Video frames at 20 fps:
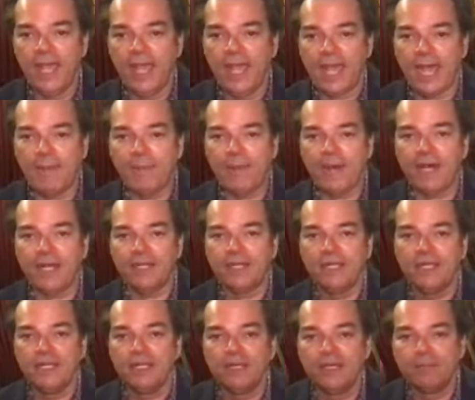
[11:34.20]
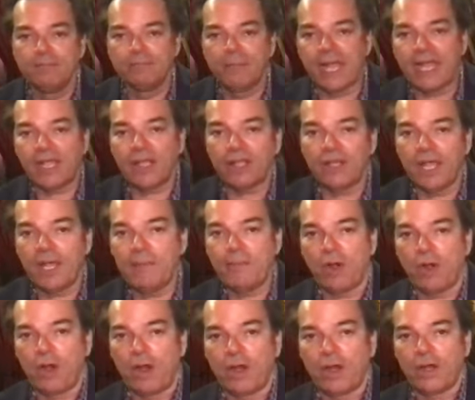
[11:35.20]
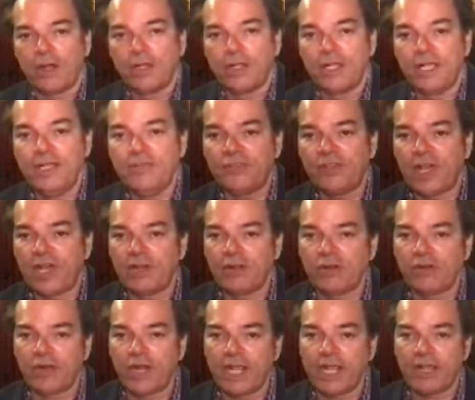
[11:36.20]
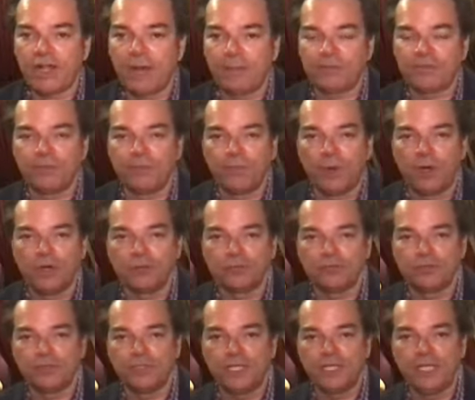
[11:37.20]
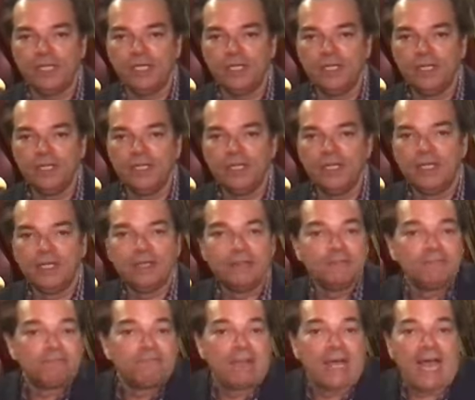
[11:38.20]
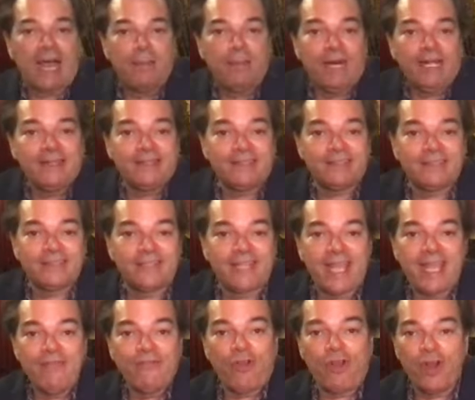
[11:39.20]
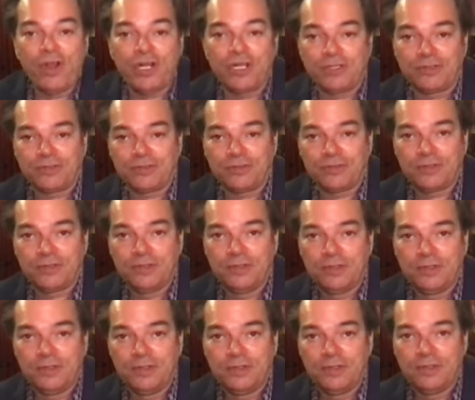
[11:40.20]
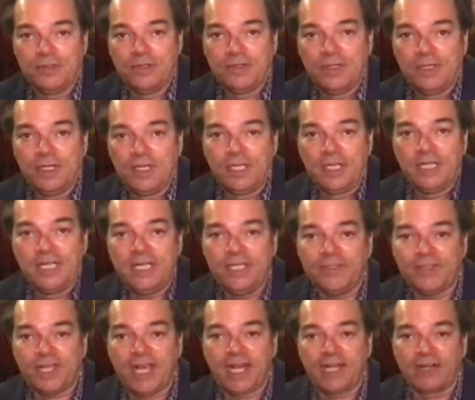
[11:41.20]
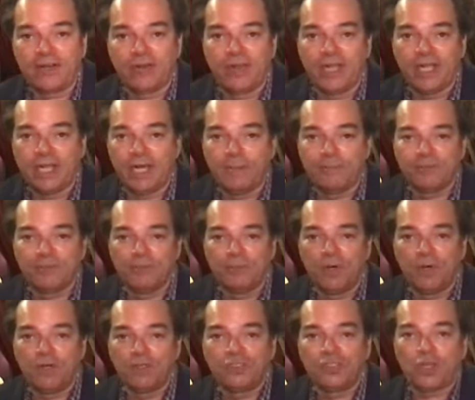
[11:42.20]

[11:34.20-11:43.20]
How about Michael Ammar? He's got a great cups and balls routine. How about Dai Vernon's? He's got a great cups and balls.